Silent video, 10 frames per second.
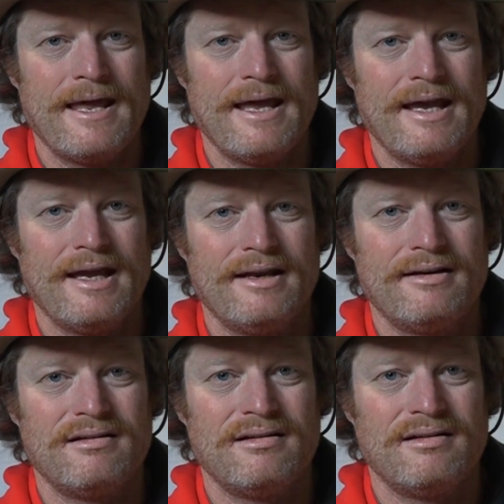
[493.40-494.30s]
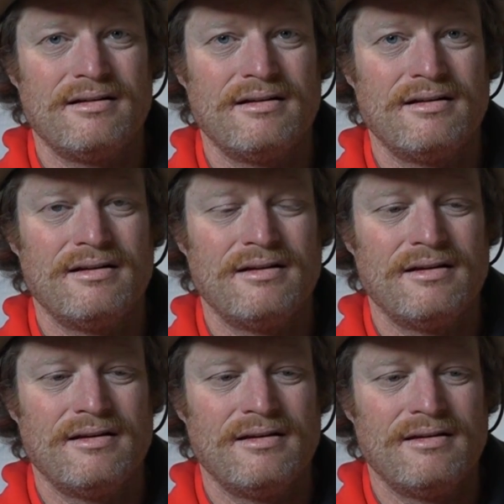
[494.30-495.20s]
And
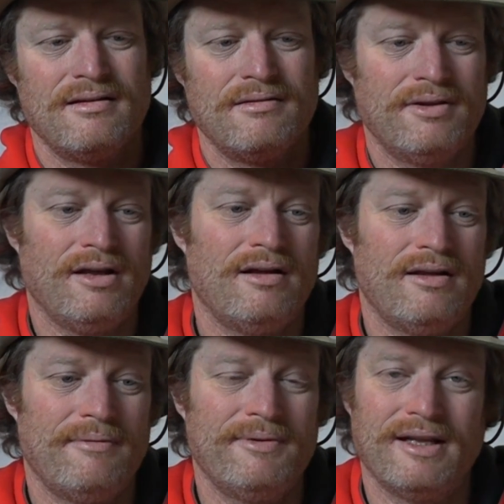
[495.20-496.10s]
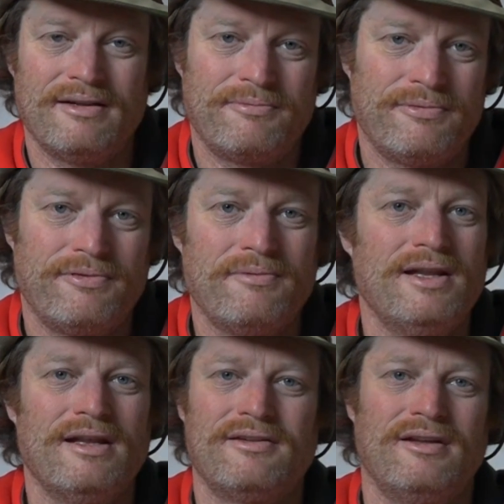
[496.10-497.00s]
yeah, I mean, for
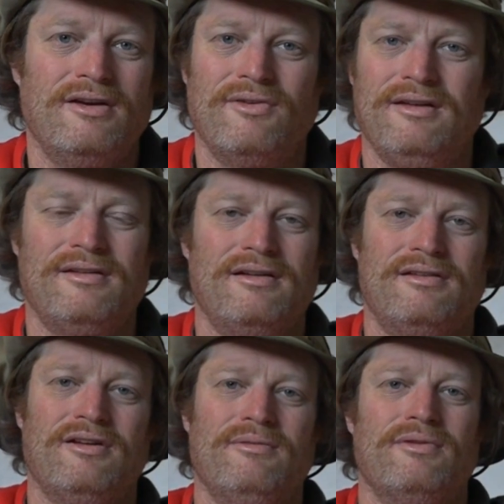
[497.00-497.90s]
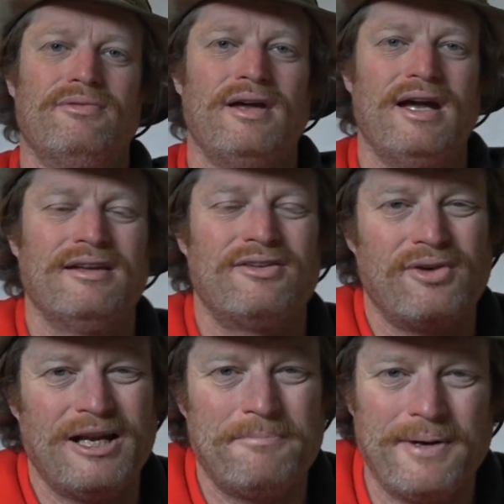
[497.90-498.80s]
me that's the only reason in terms of, and the
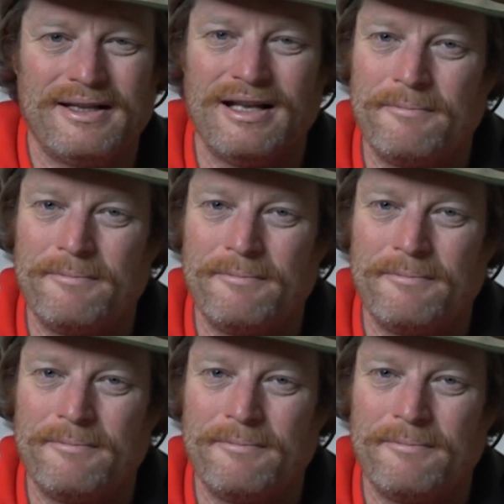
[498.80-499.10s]
tread pattern.